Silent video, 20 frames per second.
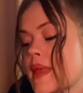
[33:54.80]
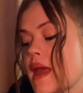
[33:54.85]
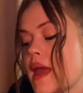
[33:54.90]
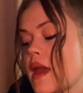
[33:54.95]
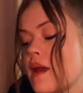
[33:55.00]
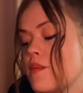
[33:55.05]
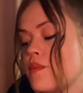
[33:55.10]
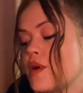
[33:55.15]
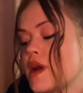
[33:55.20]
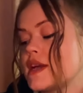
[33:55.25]

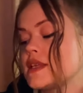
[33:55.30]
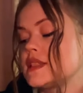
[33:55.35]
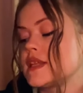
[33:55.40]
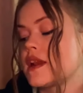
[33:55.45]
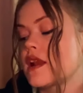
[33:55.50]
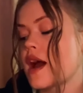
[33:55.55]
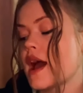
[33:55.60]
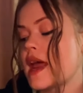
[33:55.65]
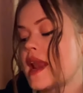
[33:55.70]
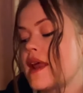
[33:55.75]

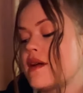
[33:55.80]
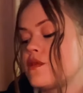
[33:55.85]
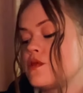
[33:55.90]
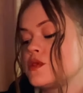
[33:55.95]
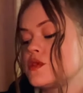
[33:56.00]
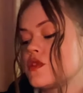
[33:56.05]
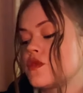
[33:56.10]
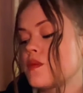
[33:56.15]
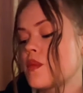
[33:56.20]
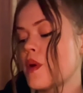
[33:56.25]
Embracing high
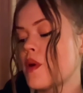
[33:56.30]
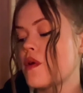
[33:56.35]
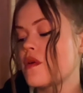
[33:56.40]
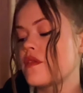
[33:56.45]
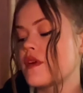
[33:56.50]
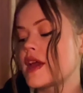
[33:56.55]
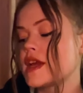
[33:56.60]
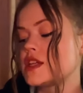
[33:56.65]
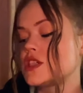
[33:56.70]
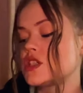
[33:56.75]
levels of
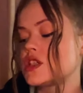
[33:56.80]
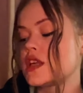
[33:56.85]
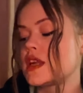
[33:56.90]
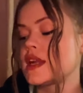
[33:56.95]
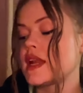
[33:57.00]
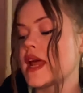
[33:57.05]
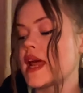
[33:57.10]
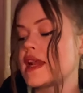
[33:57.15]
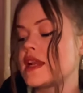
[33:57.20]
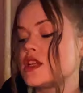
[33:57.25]
motivation
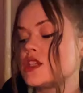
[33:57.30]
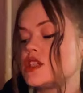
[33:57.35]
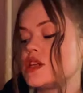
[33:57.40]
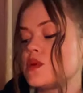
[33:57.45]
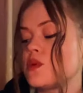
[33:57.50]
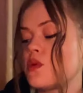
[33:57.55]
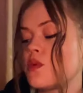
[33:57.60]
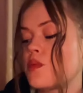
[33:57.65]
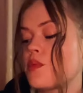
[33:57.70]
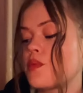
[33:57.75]
and energy
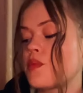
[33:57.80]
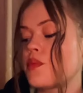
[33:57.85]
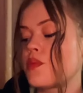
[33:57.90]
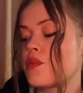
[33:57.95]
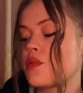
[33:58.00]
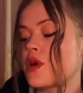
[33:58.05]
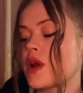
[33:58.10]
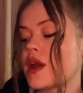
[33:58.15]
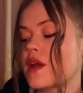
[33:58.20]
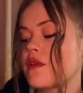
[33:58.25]
will
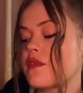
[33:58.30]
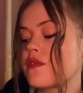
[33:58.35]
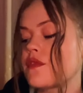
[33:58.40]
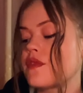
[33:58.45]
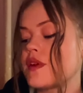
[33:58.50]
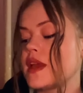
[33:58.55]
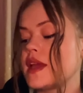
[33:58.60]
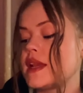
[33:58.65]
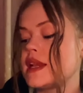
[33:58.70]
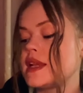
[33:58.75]
bring
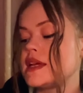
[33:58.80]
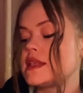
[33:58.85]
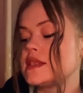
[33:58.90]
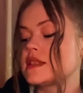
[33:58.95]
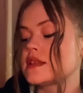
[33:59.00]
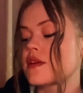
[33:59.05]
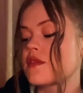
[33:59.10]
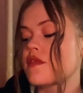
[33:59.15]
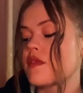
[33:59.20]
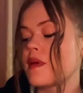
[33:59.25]

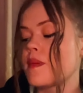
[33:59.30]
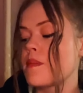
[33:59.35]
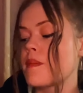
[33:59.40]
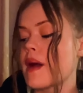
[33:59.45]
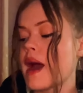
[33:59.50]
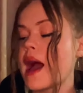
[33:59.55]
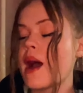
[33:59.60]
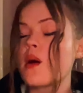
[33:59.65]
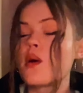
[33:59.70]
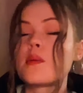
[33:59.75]
feelings of
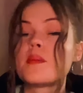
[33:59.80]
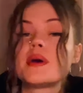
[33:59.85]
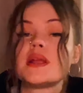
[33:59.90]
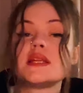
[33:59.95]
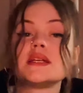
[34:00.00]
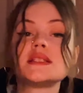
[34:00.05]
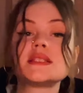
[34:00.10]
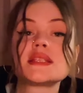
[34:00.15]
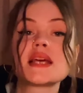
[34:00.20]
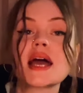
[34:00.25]

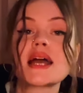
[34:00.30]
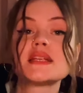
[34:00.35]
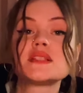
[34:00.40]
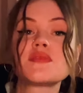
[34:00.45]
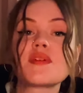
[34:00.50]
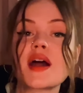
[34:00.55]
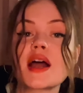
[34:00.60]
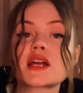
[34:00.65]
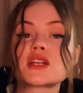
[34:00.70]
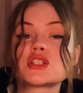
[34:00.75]
empowerment and
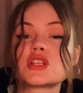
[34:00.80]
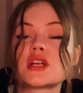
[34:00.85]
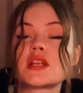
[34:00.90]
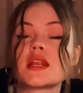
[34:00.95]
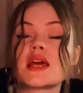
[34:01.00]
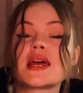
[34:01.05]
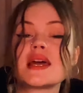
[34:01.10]
satisfaction.